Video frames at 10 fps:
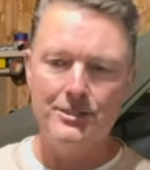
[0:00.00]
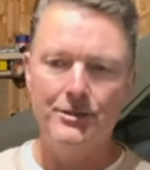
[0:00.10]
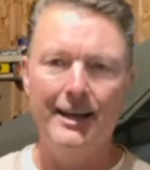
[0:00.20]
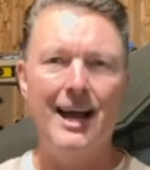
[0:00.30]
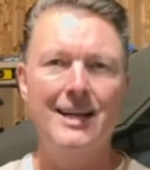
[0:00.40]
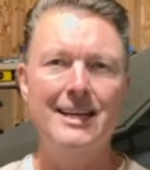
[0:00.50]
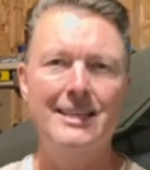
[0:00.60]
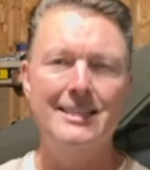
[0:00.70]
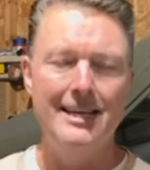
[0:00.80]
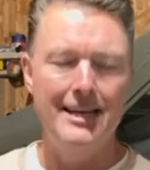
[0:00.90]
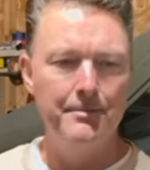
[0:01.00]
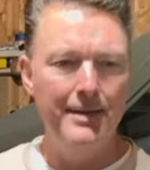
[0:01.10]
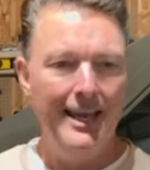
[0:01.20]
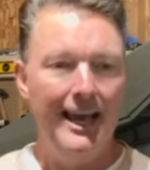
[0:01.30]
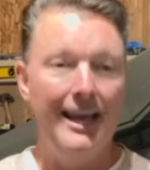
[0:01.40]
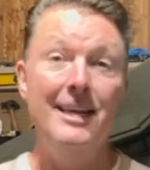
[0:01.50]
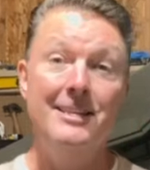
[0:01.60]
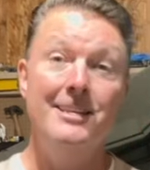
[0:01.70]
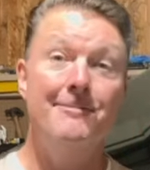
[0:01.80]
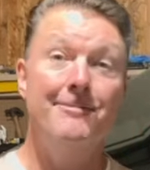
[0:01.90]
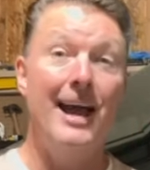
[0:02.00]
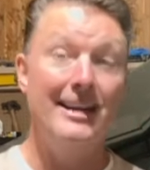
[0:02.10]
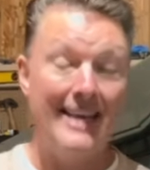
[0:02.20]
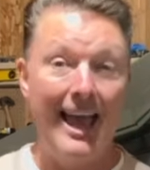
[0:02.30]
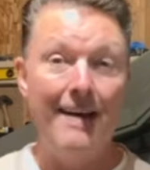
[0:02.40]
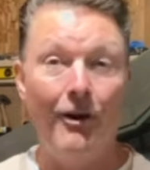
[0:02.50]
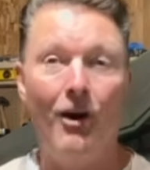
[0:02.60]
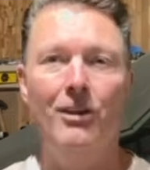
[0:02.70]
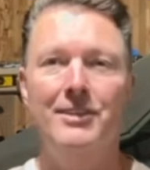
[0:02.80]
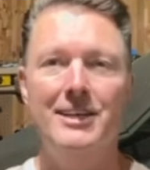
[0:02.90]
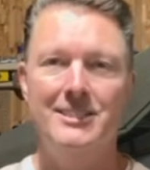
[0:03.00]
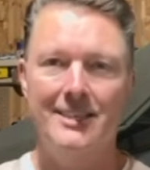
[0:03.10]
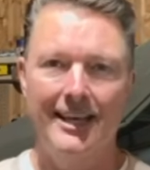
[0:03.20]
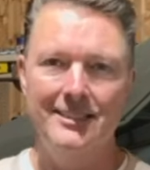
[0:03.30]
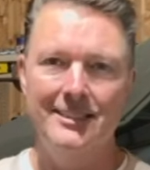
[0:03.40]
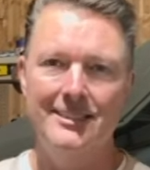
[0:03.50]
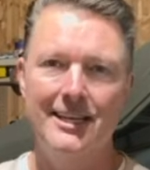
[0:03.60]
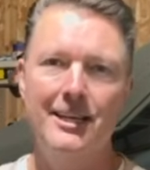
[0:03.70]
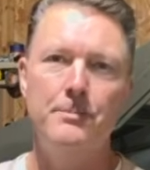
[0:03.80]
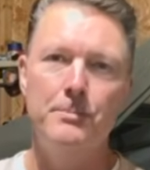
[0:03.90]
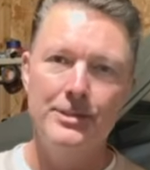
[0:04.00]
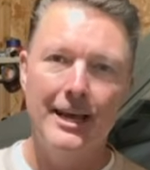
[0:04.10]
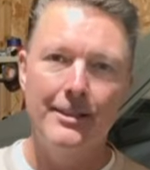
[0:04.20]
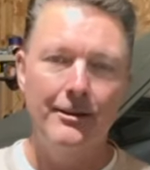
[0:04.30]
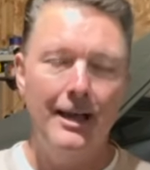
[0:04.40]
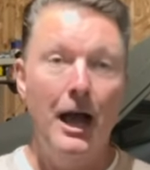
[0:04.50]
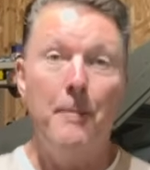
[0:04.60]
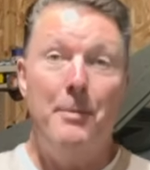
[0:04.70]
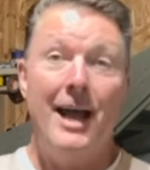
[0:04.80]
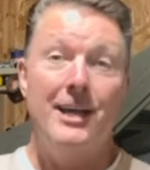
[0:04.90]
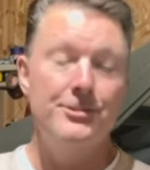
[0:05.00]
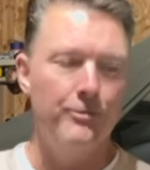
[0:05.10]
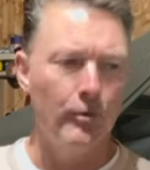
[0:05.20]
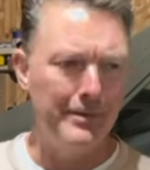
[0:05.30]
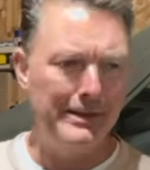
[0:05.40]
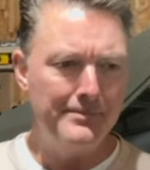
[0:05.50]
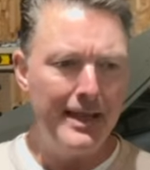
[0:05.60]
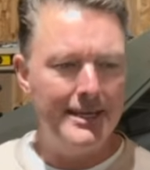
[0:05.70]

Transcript: So I contacted him and he did in fact have all of these things and said he could put together a package for me.